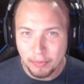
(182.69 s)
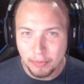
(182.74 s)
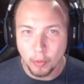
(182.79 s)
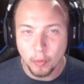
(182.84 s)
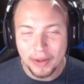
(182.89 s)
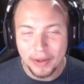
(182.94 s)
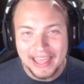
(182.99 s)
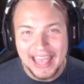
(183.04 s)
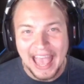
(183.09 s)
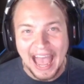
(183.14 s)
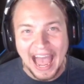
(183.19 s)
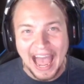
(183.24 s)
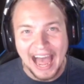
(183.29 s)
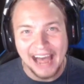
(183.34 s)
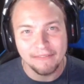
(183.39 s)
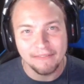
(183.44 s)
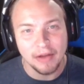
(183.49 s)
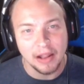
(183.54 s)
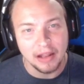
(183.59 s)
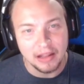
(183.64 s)
we
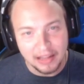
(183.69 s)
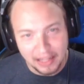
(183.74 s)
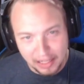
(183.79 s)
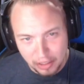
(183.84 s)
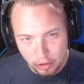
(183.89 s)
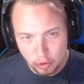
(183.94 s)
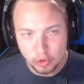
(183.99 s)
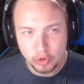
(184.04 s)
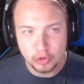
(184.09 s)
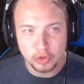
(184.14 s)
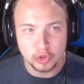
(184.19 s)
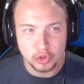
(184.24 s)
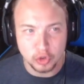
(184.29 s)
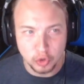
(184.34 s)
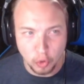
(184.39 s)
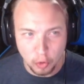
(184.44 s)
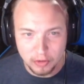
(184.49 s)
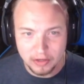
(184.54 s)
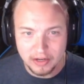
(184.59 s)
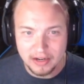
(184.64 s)
have
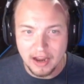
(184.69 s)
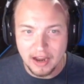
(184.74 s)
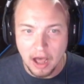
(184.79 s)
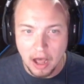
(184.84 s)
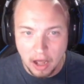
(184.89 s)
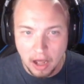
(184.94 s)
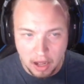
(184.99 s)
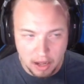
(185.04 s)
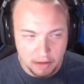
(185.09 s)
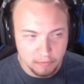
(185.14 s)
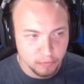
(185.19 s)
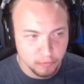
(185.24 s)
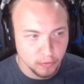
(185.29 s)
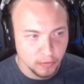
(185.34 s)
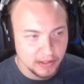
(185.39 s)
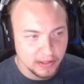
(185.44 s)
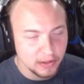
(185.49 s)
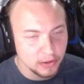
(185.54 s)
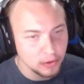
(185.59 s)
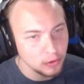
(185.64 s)
Lil'Jordan
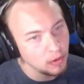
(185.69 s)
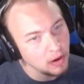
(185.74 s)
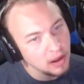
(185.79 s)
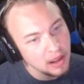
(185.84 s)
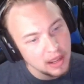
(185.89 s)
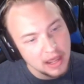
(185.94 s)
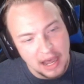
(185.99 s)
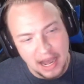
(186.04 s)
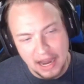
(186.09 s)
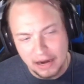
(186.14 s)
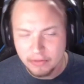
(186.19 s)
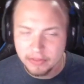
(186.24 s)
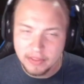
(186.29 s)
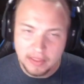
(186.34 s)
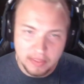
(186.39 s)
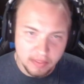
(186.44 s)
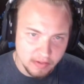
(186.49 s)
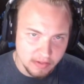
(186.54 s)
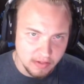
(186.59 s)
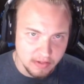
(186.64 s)
Humphrey, who I don't
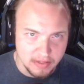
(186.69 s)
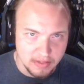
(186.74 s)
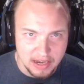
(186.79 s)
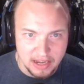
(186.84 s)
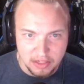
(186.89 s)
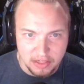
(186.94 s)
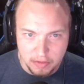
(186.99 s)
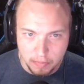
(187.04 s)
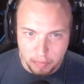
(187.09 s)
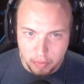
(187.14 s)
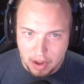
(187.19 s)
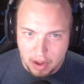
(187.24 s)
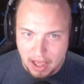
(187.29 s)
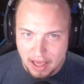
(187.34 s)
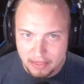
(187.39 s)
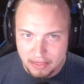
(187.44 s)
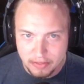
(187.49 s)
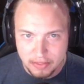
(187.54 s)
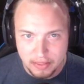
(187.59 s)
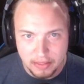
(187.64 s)
think this is any
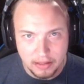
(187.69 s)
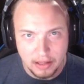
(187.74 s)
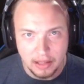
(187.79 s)
surprise.